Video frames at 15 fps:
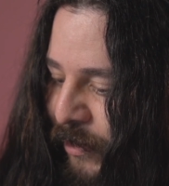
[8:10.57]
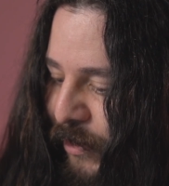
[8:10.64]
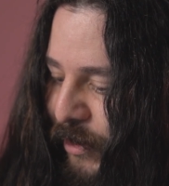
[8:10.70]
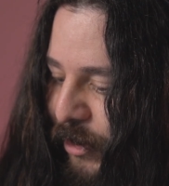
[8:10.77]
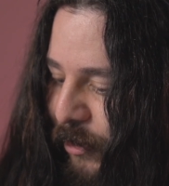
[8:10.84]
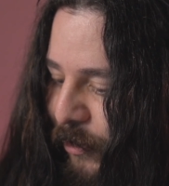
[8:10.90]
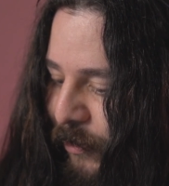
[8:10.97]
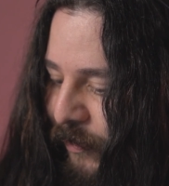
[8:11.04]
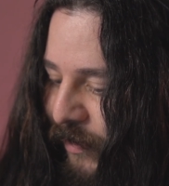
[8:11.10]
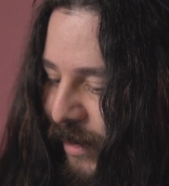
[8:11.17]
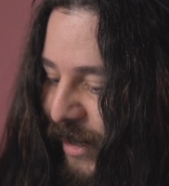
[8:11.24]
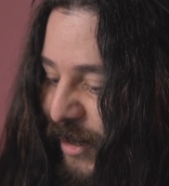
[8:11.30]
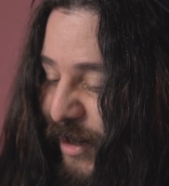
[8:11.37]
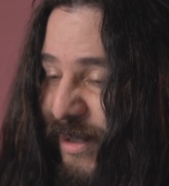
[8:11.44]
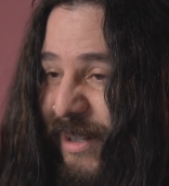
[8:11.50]
So
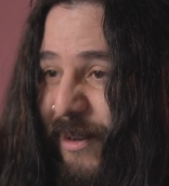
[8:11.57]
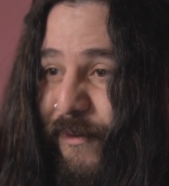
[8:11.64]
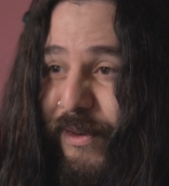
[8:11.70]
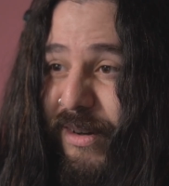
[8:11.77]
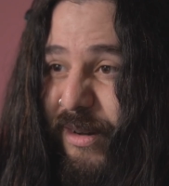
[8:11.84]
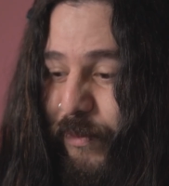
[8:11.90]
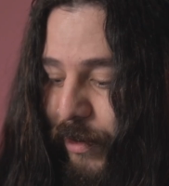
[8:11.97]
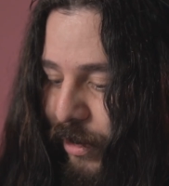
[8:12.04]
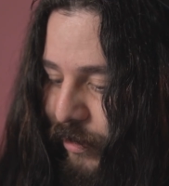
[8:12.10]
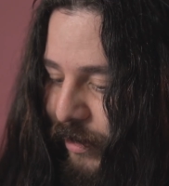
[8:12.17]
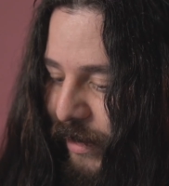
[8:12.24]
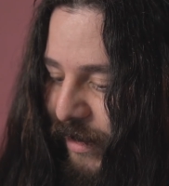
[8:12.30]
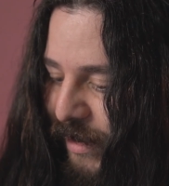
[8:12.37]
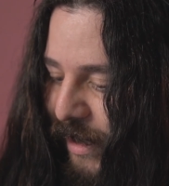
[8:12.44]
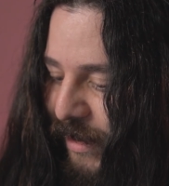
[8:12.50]
it does that very well.
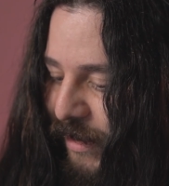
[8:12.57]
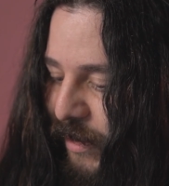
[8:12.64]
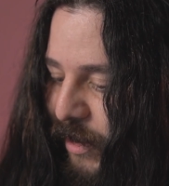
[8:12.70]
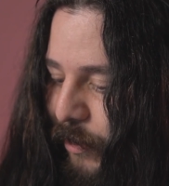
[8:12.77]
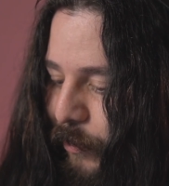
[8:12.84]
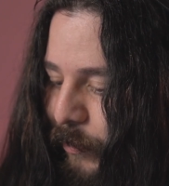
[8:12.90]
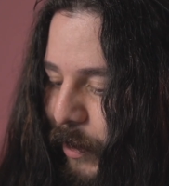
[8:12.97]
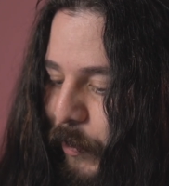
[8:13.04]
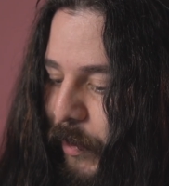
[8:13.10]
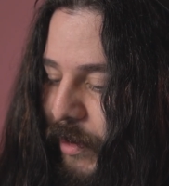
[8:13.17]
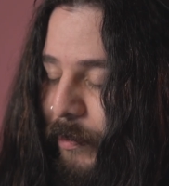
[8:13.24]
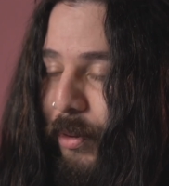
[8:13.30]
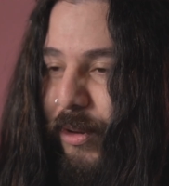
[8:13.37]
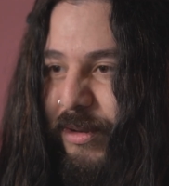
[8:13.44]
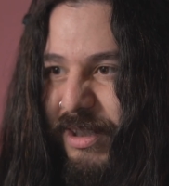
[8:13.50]
In this case, it did it well with
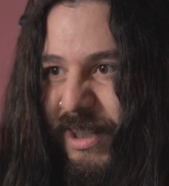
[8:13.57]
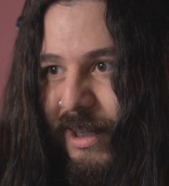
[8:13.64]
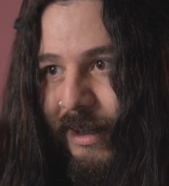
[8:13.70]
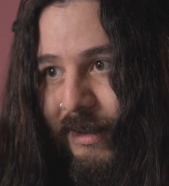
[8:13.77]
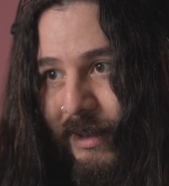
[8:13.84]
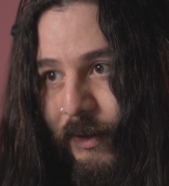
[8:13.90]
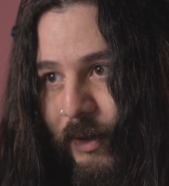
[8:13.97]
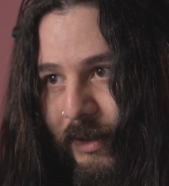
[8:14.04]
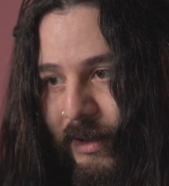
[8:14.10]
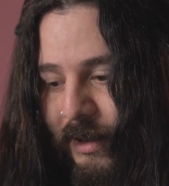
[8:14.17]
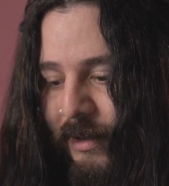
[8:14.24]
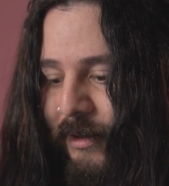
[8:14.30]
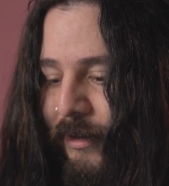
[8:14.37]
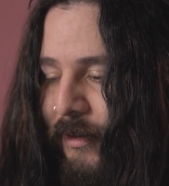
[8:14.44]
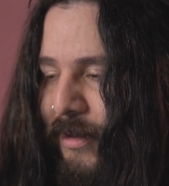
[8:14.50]
the pulsating
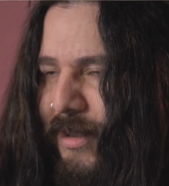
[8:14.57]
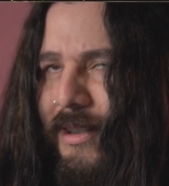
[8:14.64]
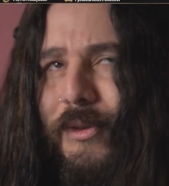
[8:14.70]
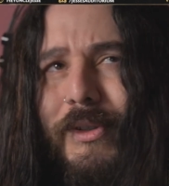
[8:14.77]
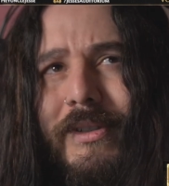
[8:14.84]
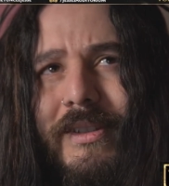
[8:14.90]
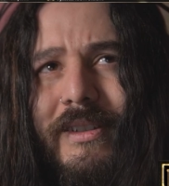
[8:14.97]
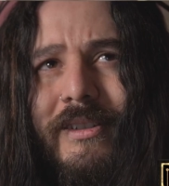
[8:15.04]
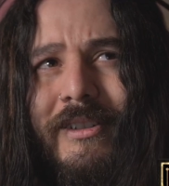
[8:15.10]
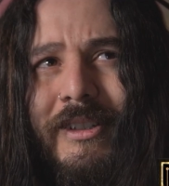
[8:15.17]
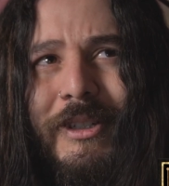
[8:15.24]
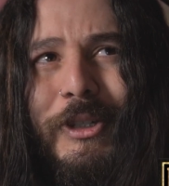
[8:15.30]
synths. Synths?